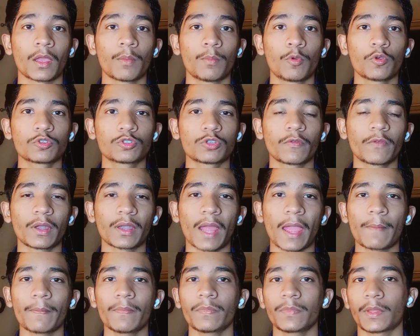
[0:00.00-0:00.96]
Most of the
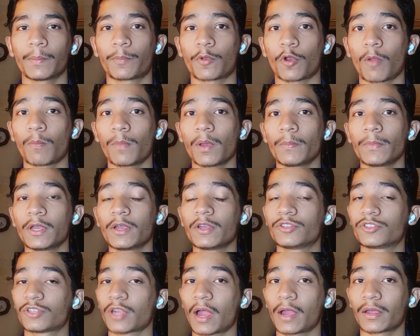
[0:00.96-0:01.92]
time, the problem did
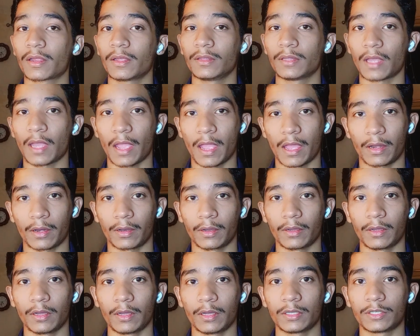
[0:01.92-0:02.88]
start in the air.
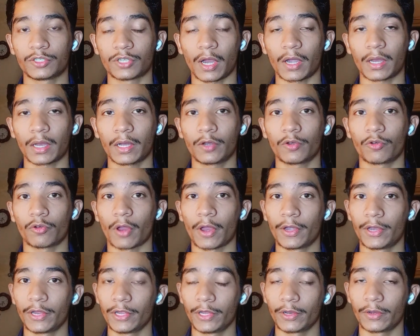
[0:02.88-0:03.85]
It started
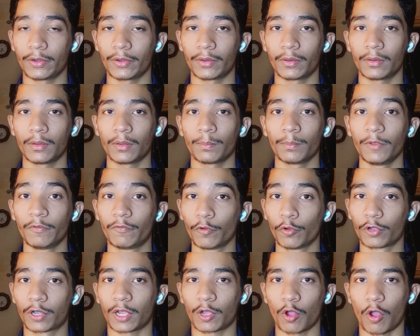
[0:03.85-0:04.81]
right here,
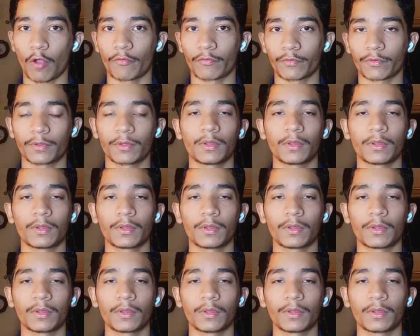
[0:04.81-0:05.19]
before takeoff.